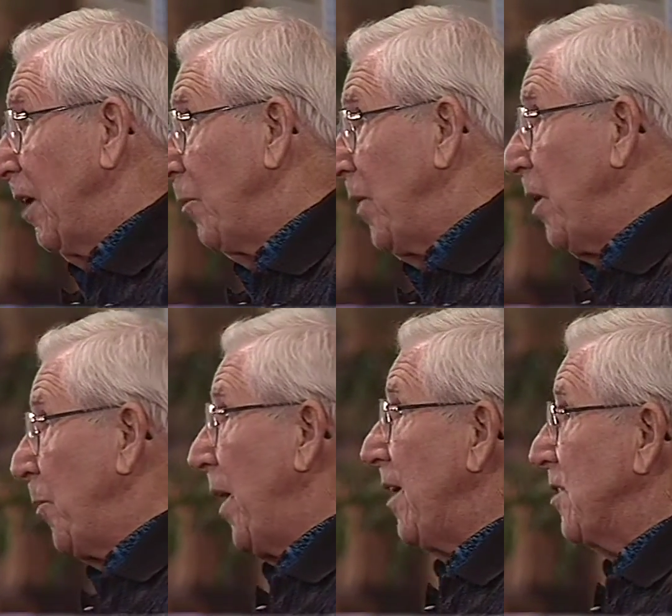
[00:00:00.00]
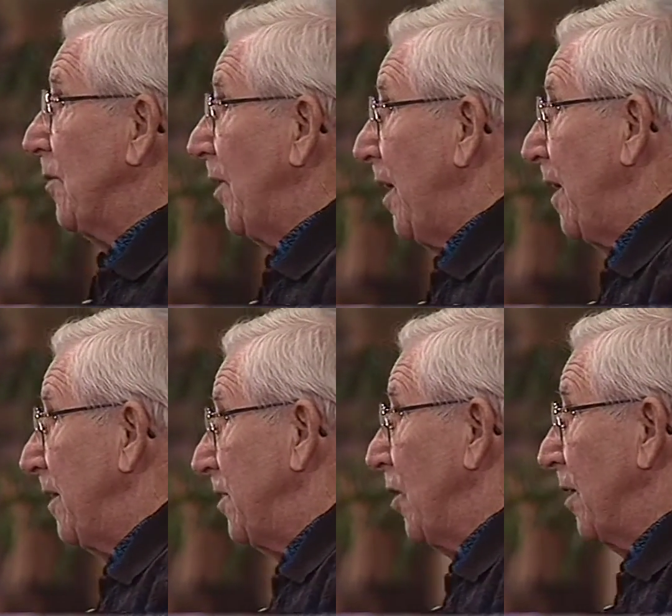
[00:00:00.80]
a bare patch of land,
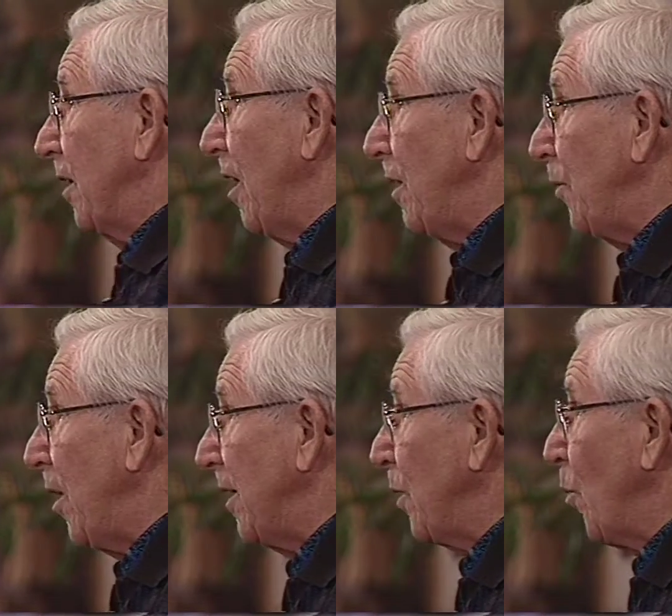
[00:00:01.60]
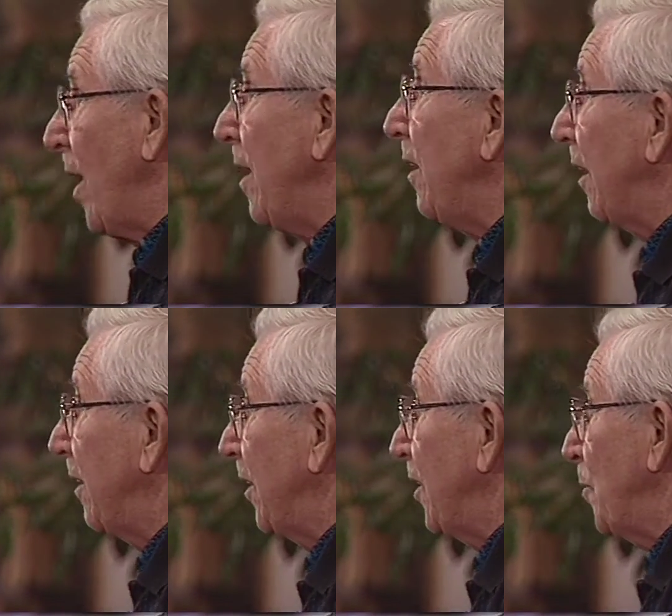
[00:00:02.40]
he's got the kind of idea one
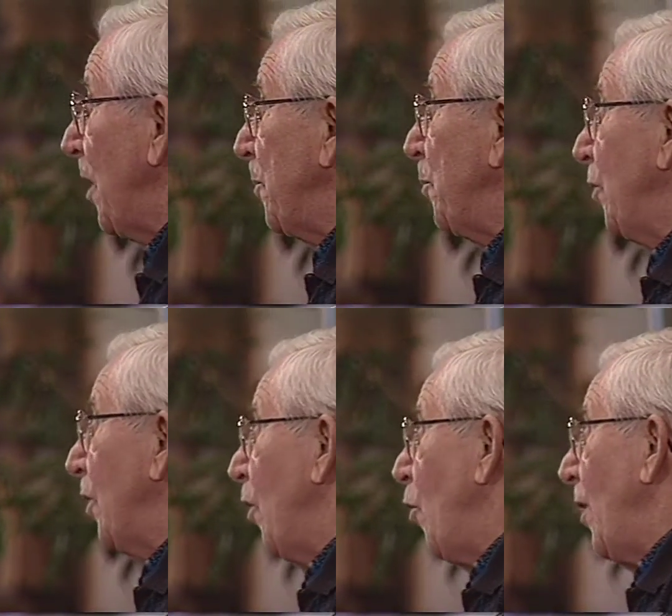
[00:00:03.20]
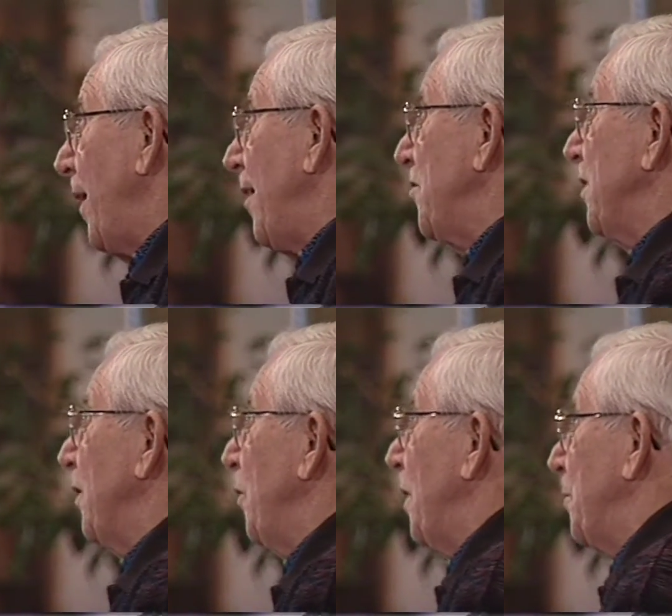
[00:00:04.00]
day, you know, they might put a whole housing
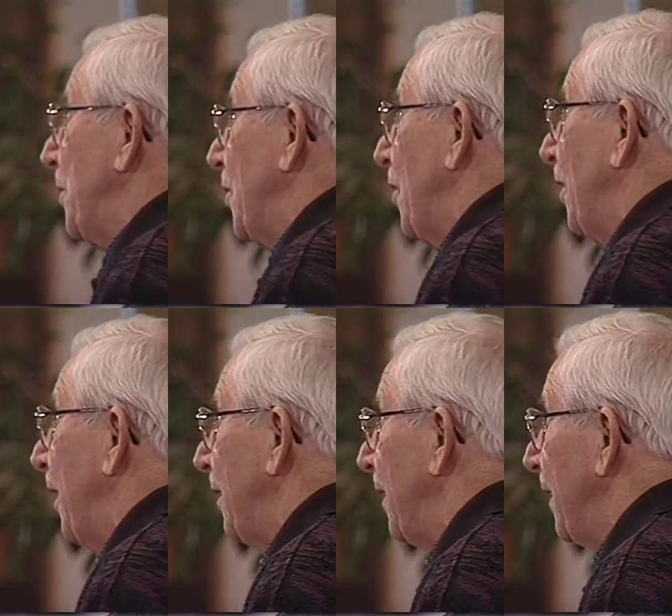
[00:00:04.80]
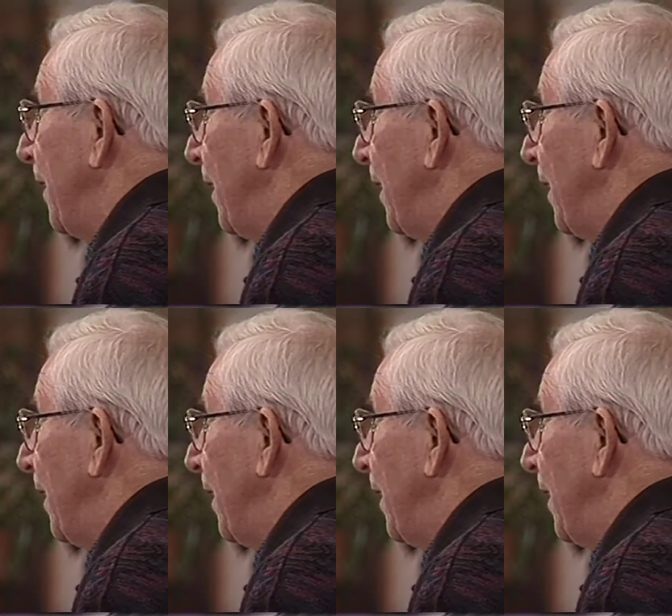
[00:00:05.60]
development on that,